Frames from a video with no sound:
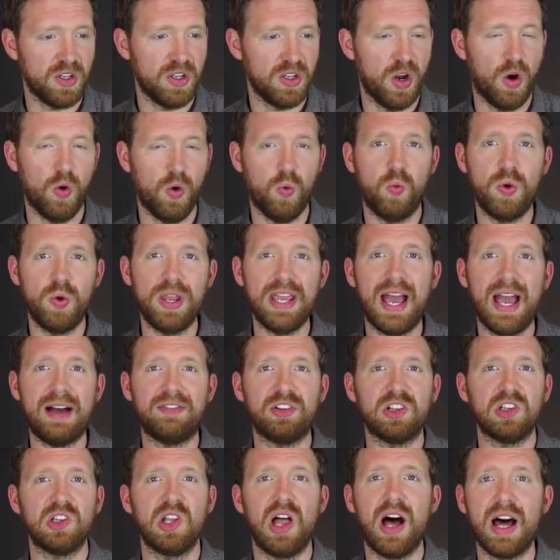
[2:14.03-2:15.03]
you know, we
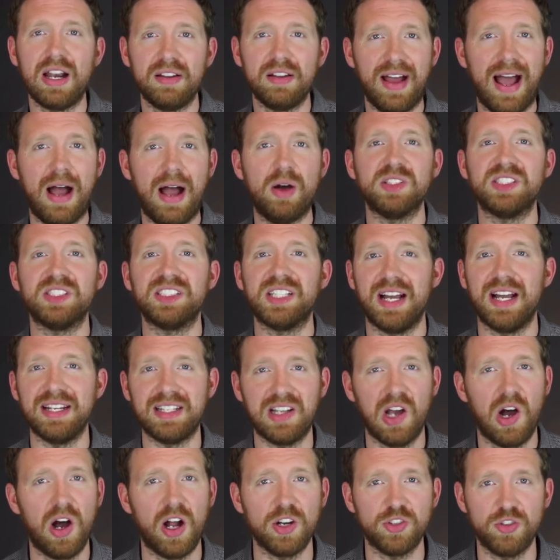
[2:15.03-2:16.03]
have a lot of
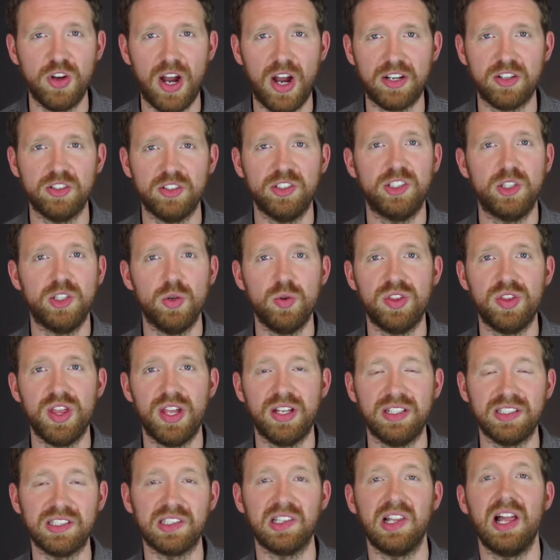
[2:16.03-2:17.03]
outside contractors do
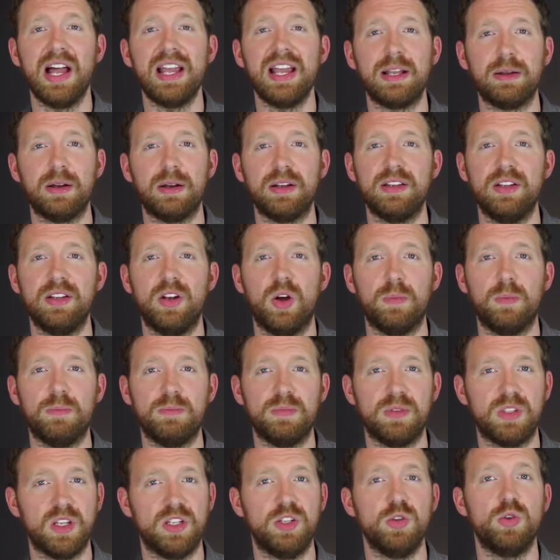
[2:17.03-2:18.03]
things like, you know,